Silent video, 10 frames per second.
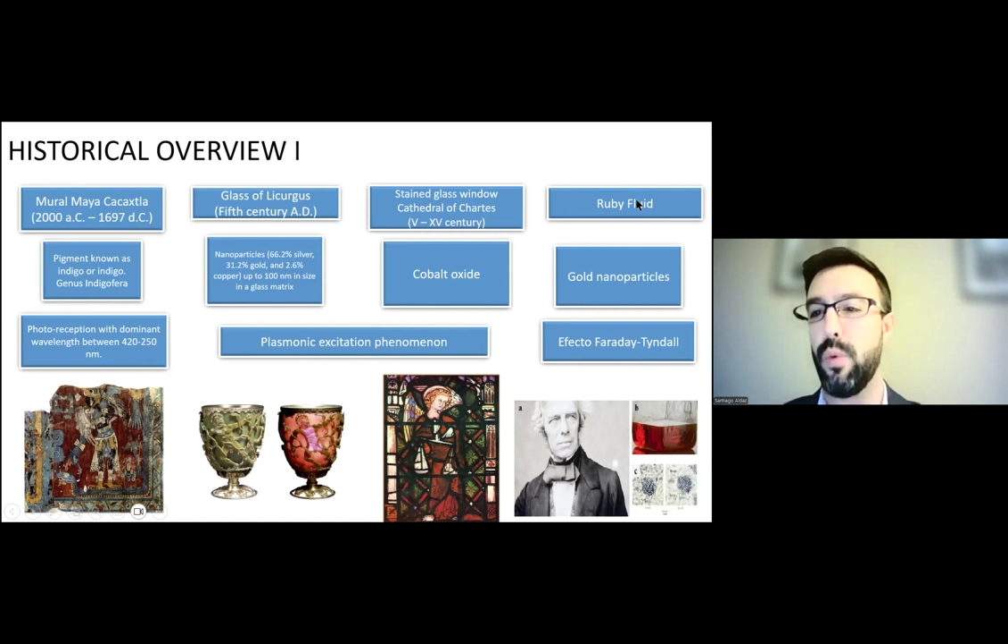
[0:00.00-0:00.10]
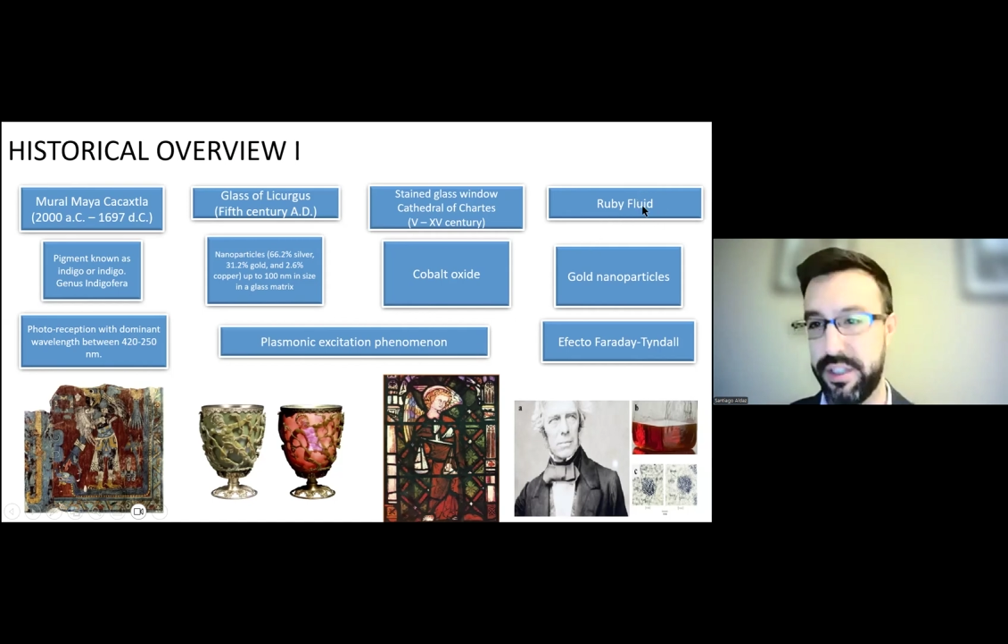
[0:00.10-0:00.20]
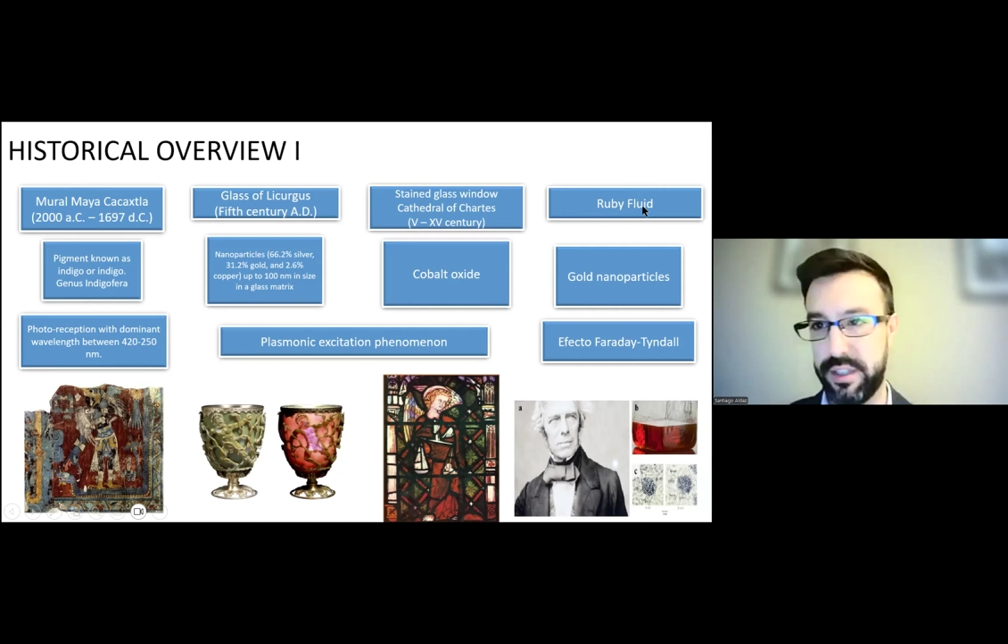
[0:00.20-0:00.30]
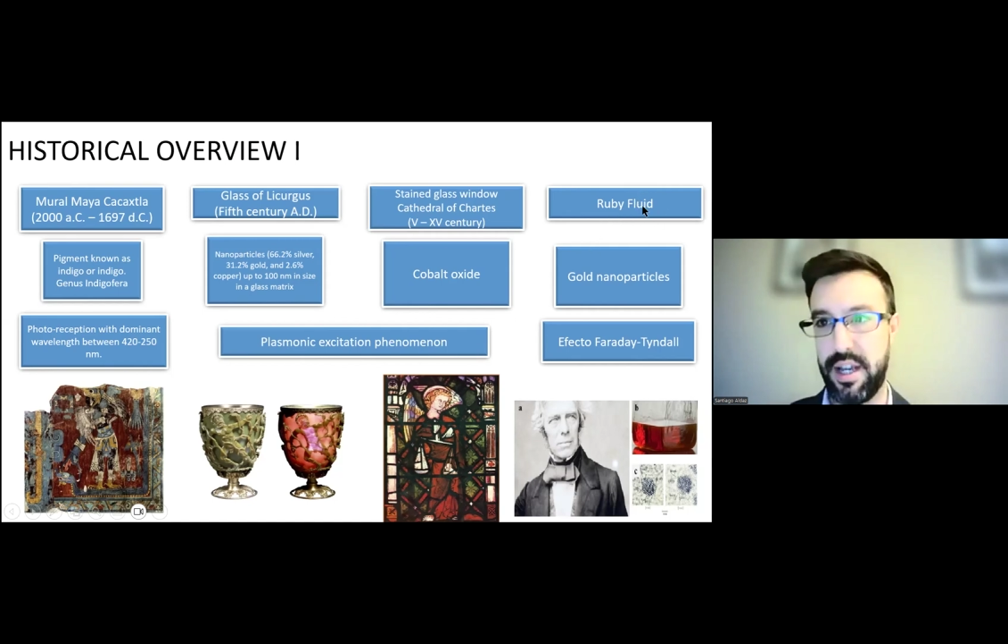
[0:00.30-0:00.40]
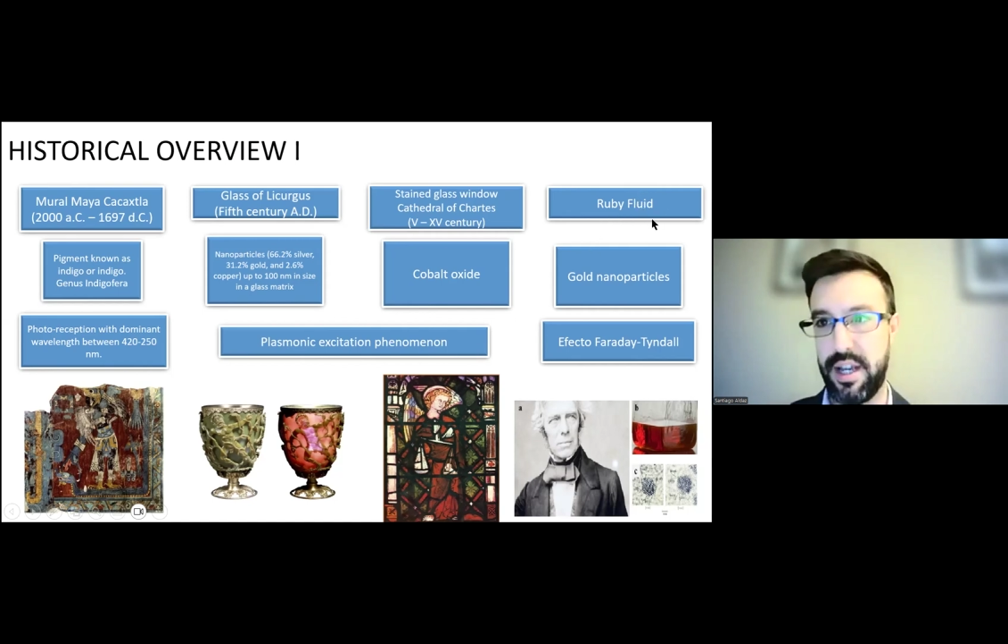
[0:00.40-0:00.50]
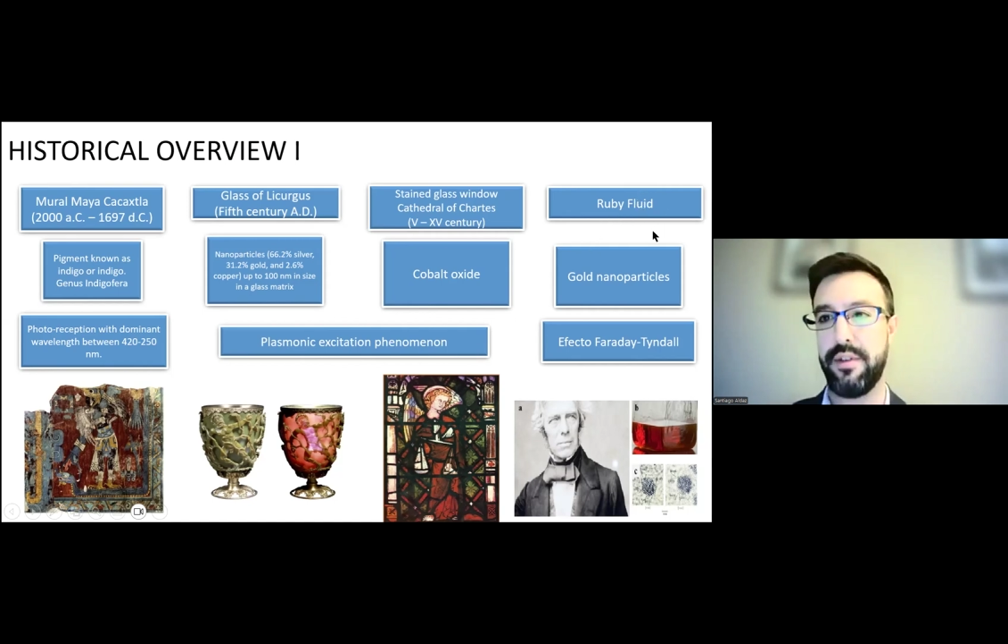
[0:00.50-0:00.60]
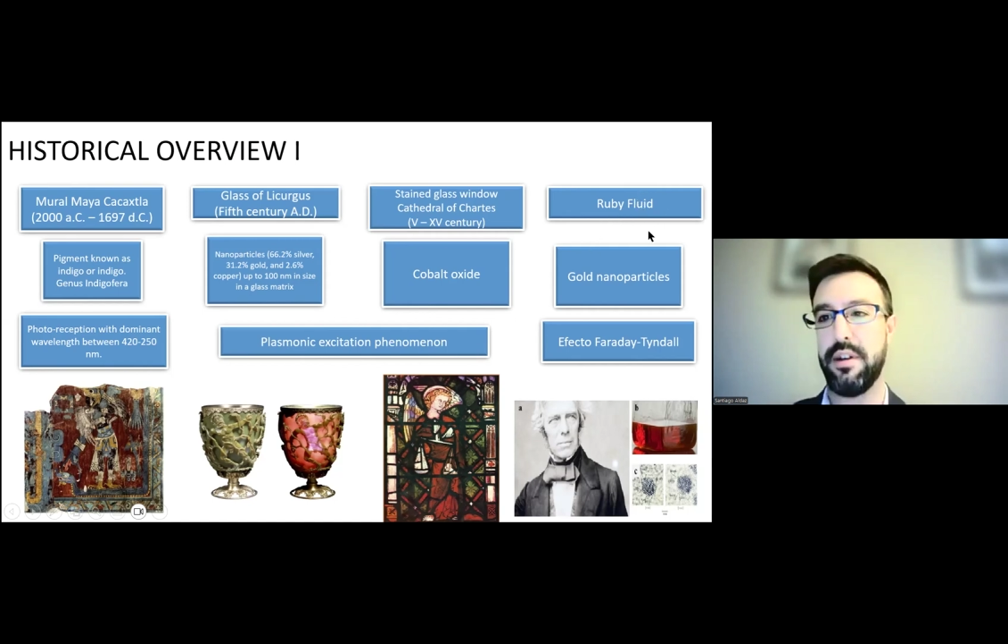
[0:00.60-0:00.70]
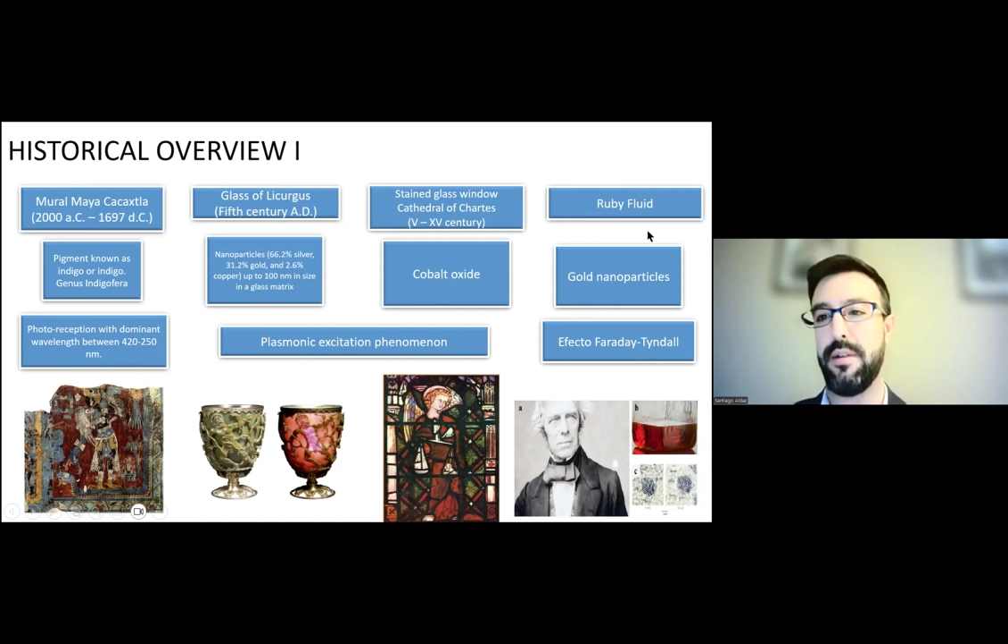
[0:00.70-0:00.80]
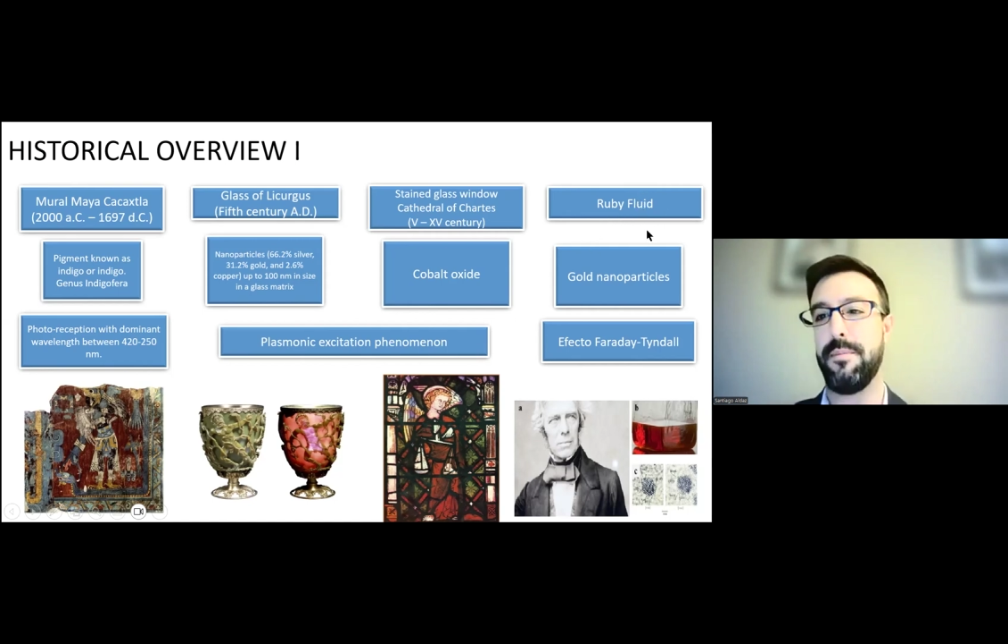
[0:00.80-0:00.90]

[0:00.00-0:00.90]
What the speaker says: discovered